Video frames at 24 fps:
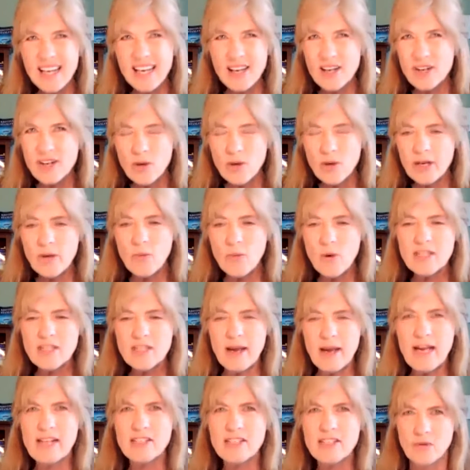nobody wants
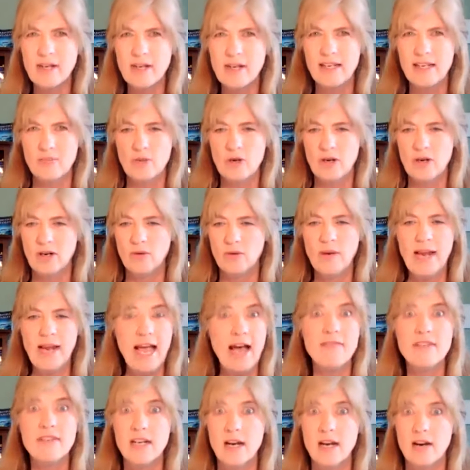backstory anymore. We
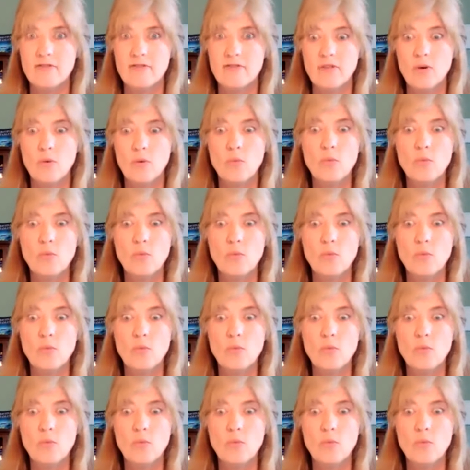have enough.